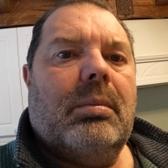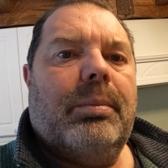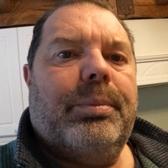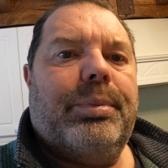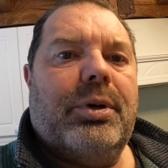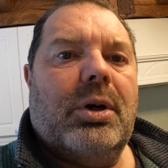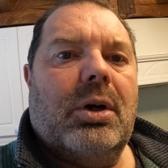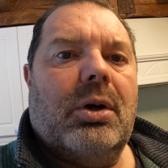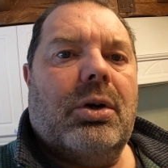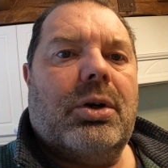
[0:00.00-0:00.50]

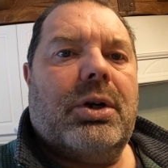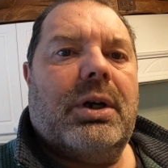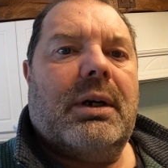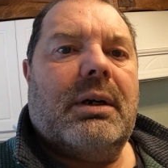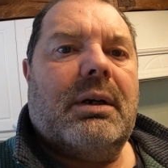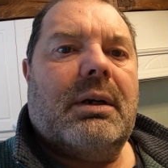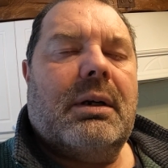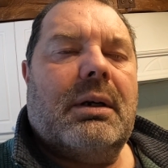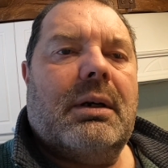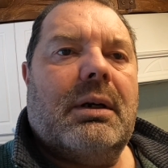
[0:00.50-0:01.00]

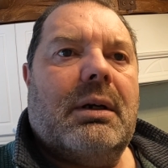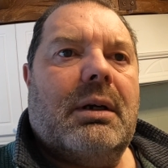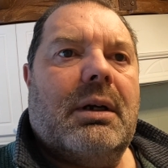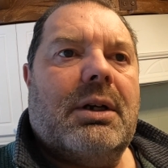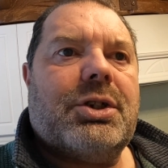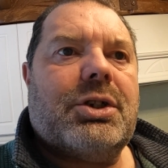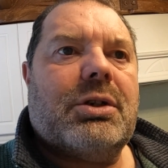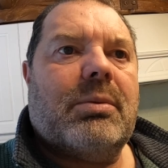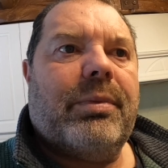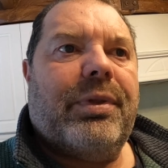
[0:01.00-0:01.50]
broken or
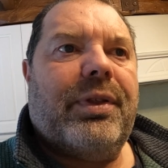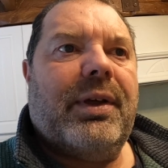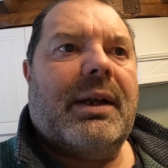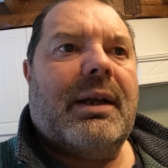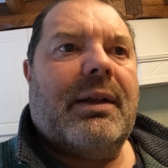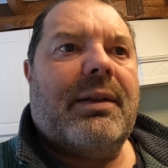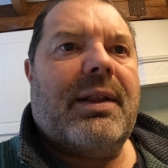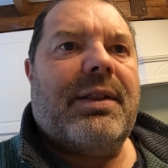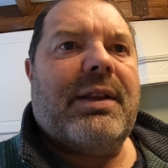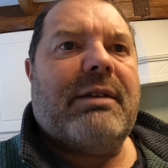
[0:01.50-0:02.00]
something,
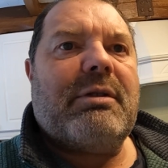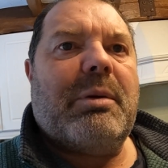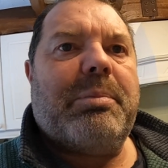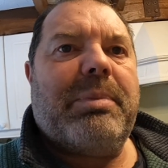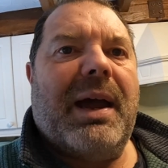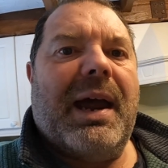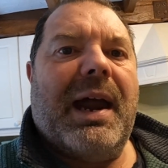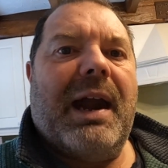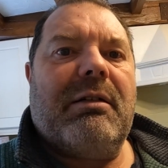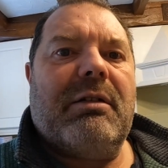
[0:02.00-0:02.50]
and then they
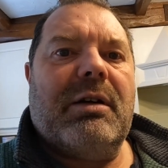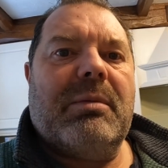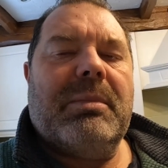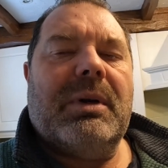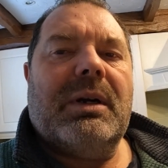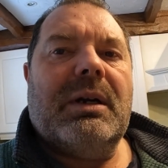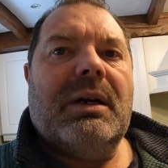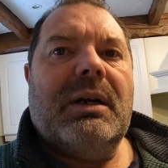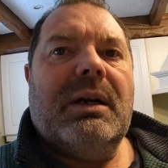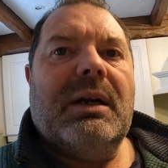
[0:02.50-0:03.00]
repair
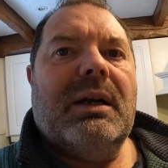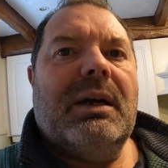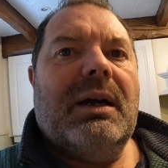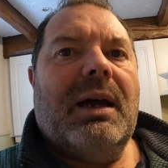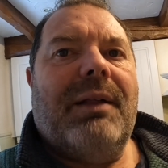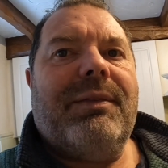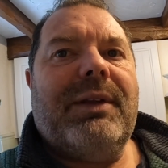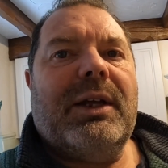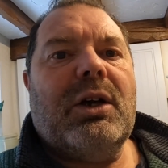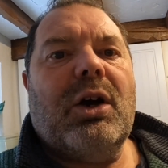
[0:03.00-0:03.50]
them
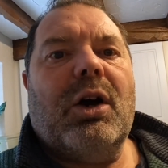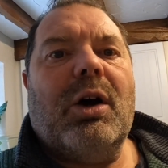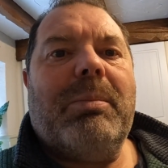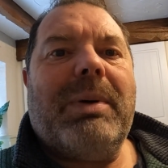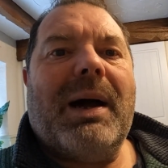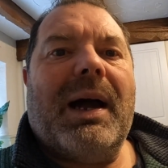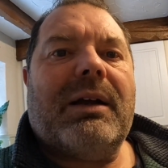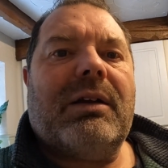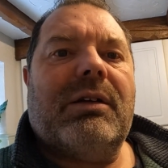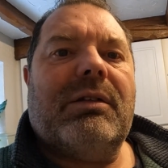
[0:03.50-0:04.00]
and they go
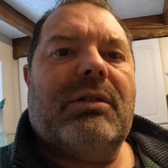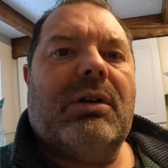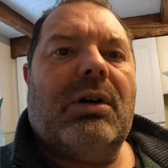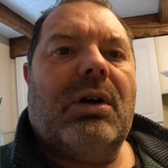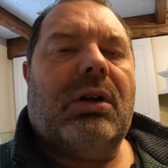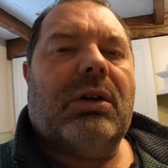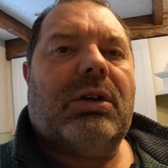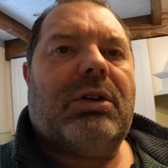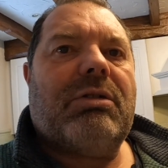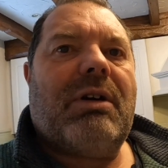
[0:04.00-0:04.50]
back and they're
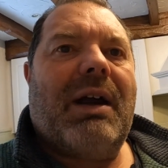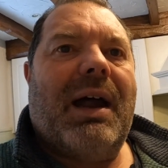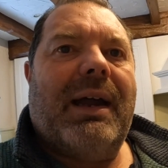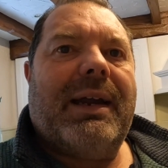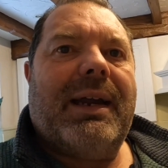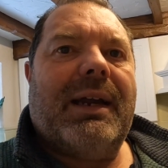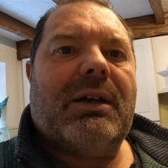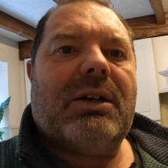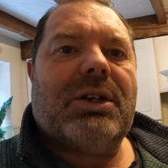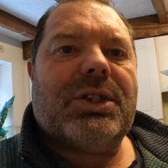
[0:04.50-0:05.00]
all
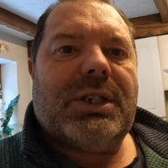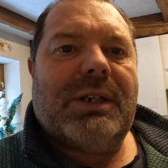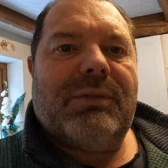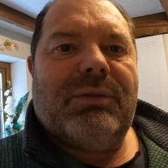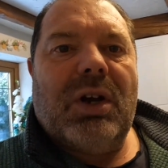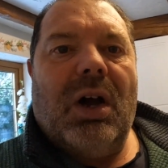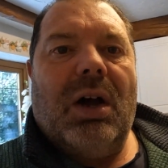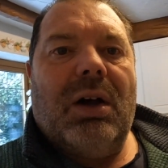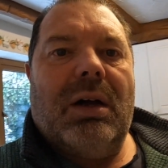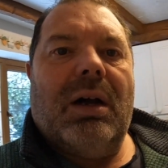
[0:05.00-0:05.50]
crying because they've
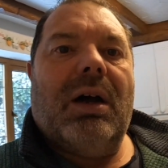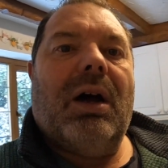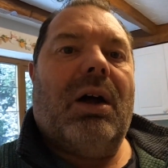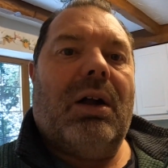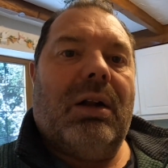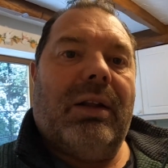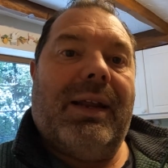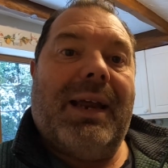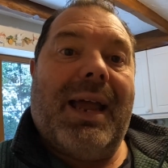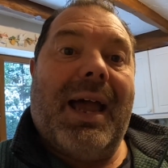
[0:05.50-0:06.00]
got
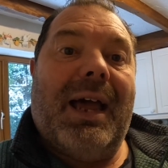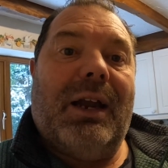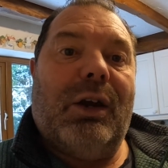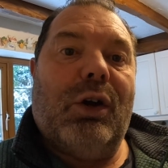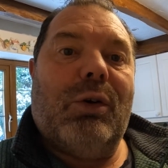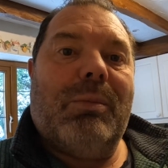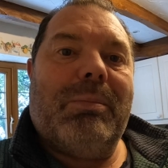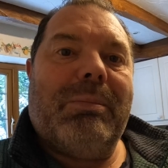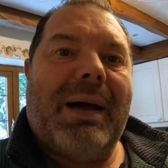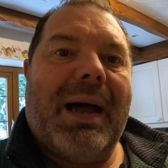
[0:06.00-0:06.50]
all the
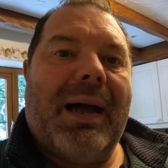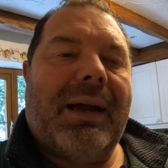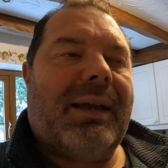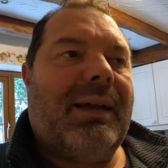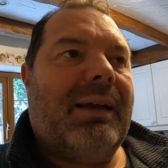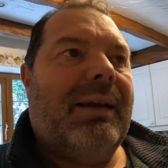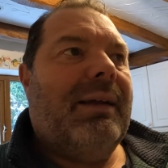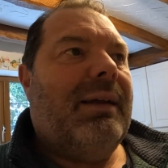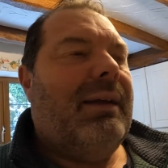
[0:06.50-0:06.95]
heirloom back.